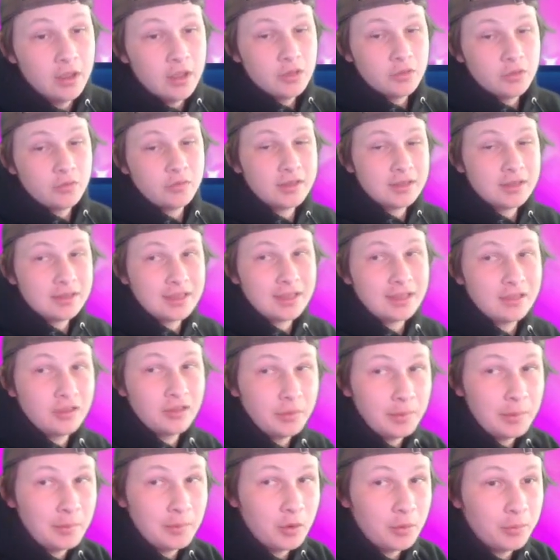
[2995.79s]
So he's gonna take a little
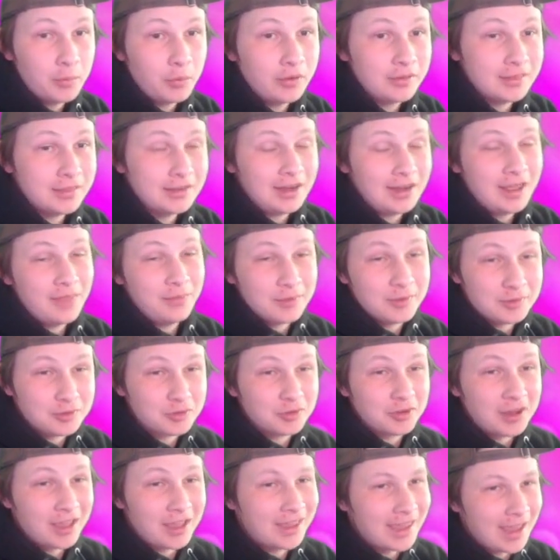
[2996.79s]
bit more poison. And this
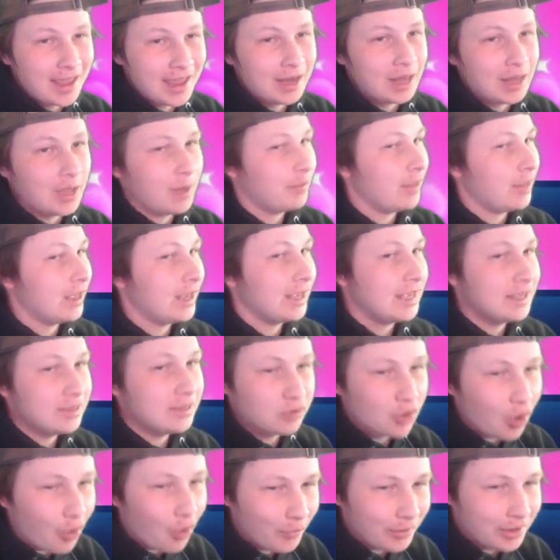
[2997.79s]
turn again, I'm like, he's
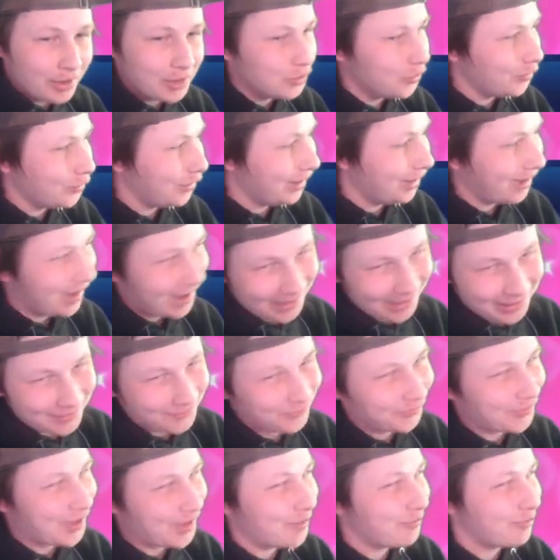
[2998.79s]
going into it. I can
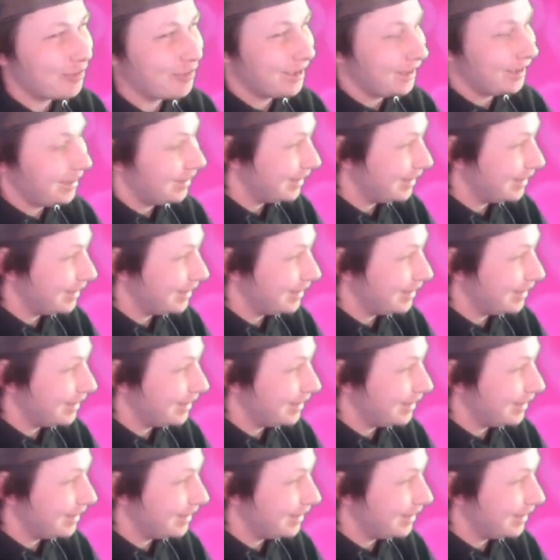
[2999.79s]
foul play.